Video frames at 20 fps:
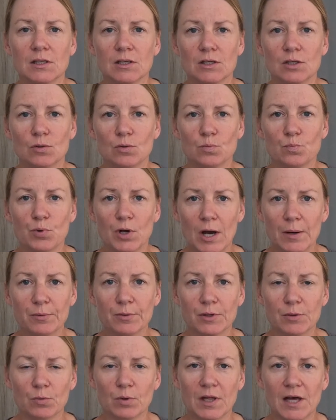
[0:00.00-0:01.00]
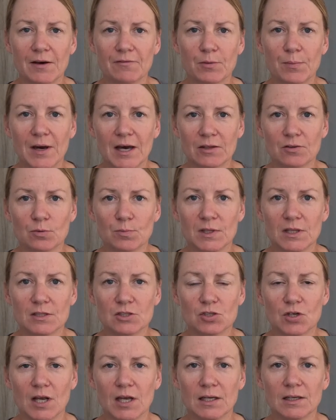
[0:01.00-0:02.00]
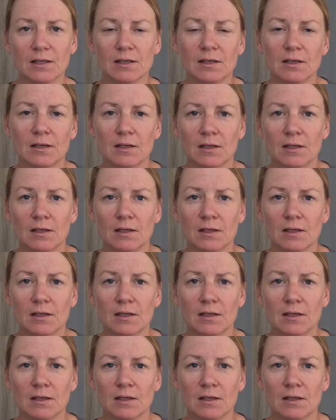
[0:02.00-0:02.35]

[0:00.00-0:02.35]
you probably will have a bathroom in the train.